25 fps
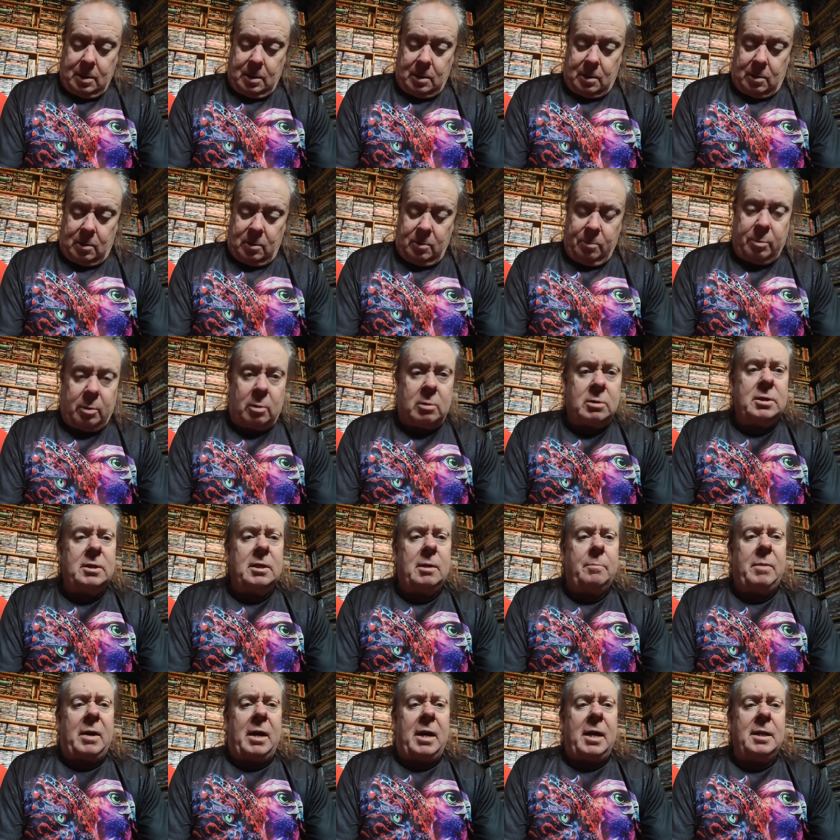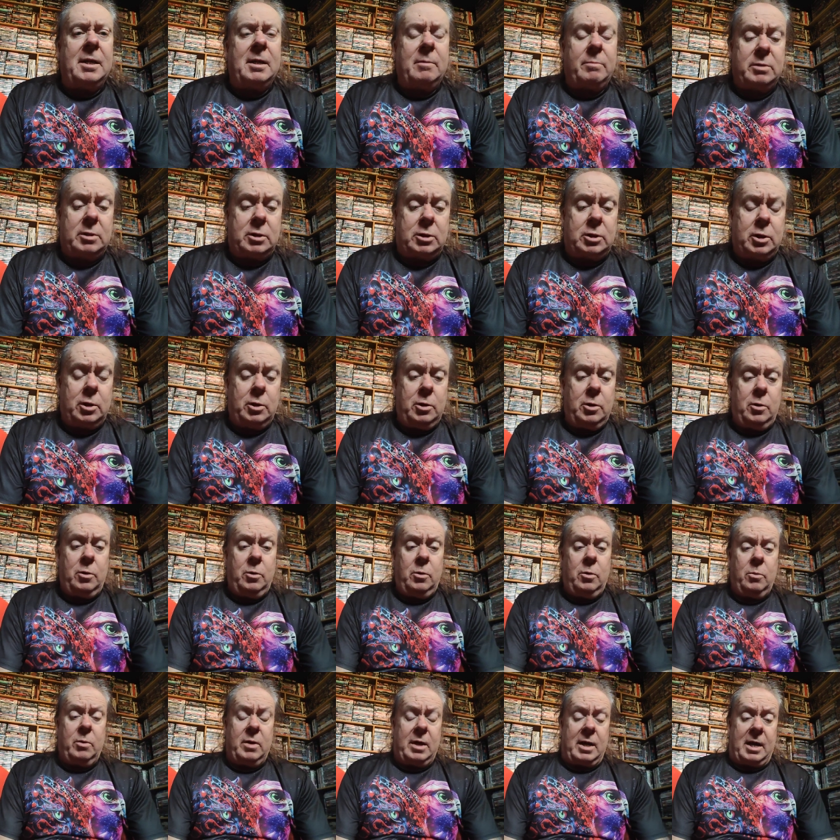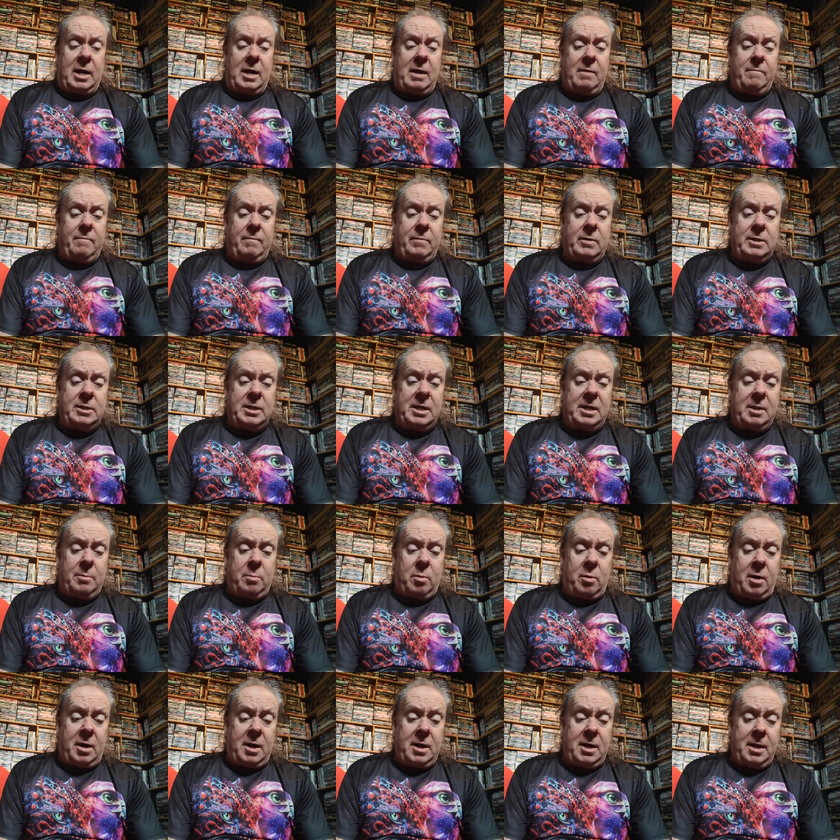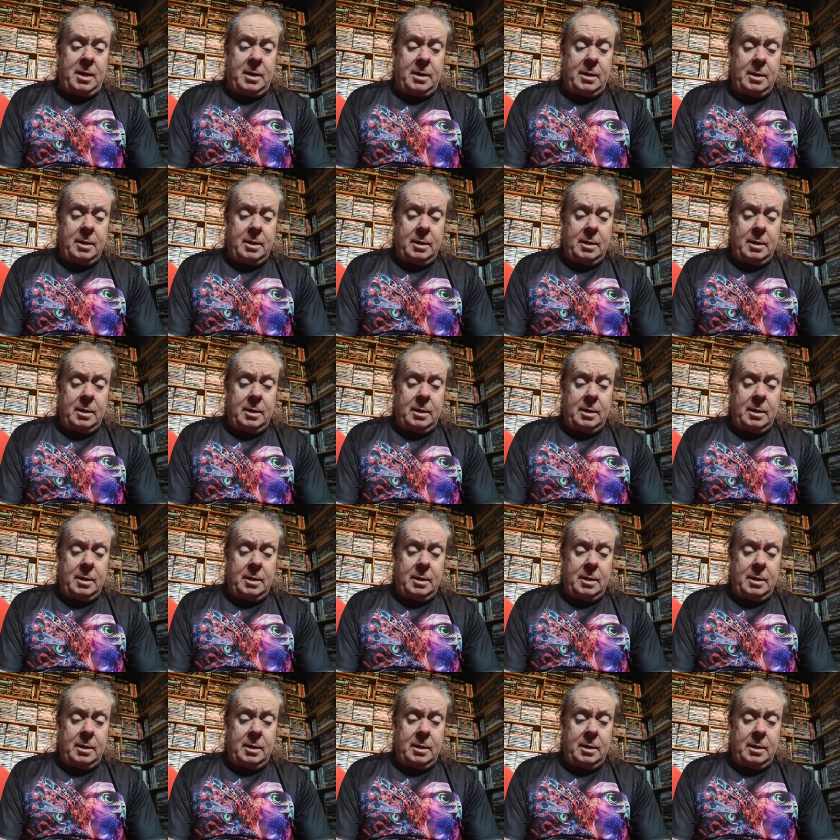On Box of the Band number 2 we have Tenebrae,